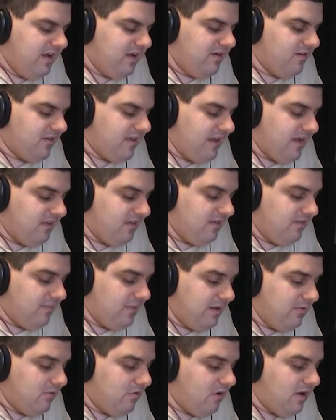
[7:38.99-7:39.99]
You know, Kelly
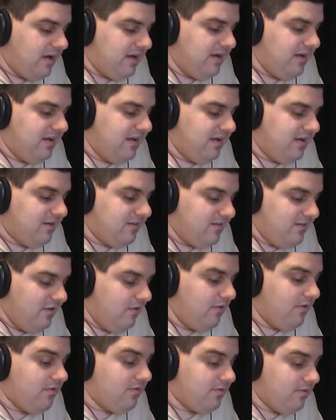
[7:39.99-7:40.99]
would be one,
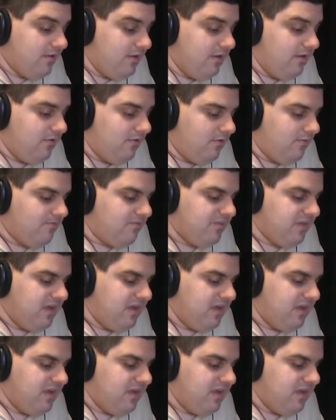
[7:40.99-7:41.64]
Chewin's two.